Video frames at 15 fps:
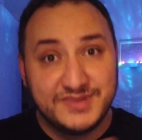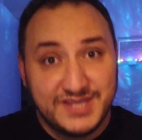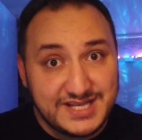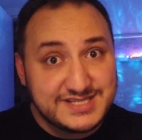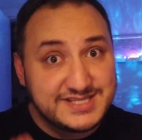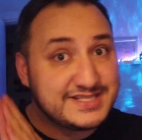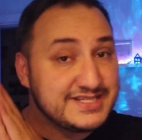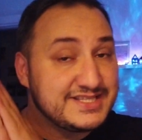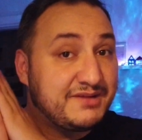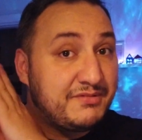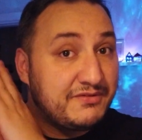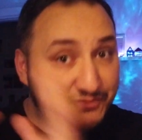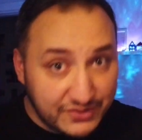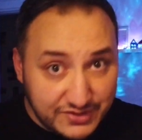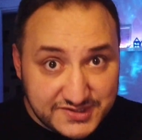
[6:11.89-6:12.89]
Guys, these are
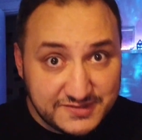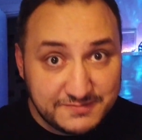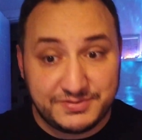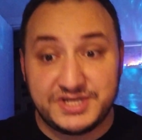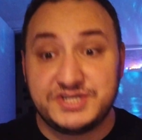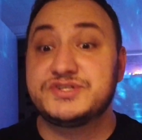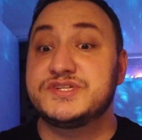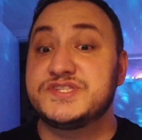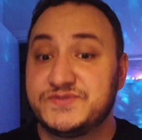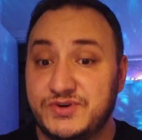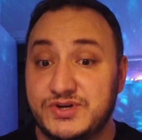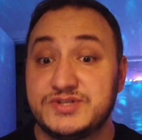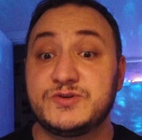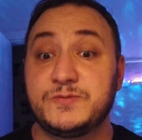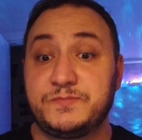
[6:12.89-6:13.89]
my first impressions,
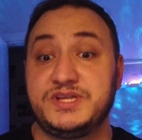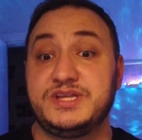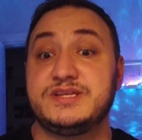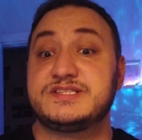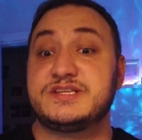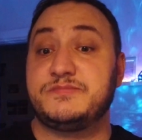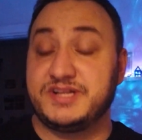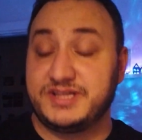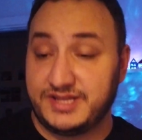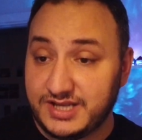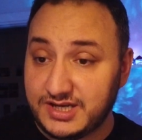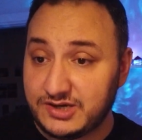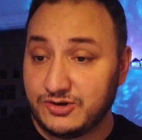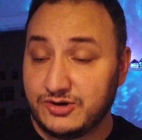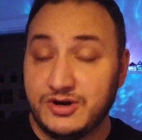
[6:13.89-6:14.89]
first opinions about
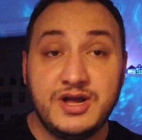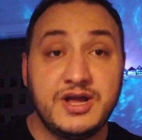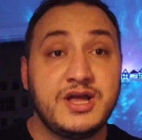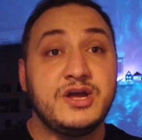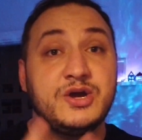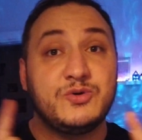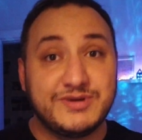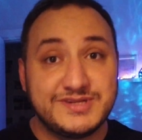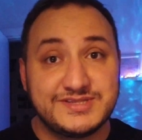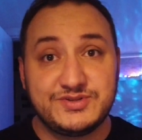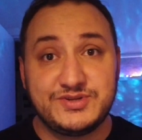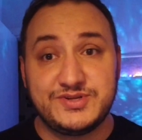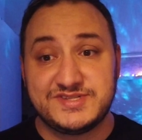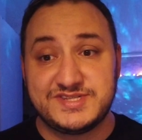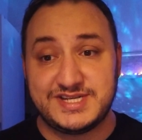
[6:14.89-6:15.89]
Aiko. What
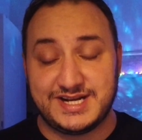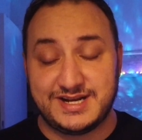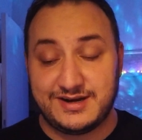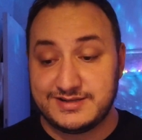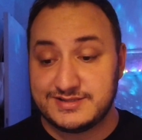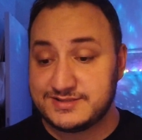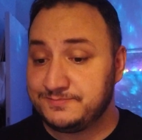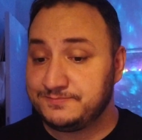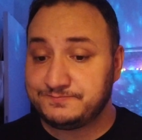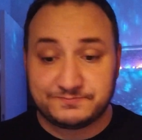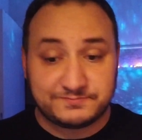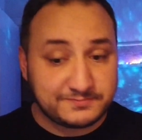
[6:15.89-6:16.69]
do you think, guys?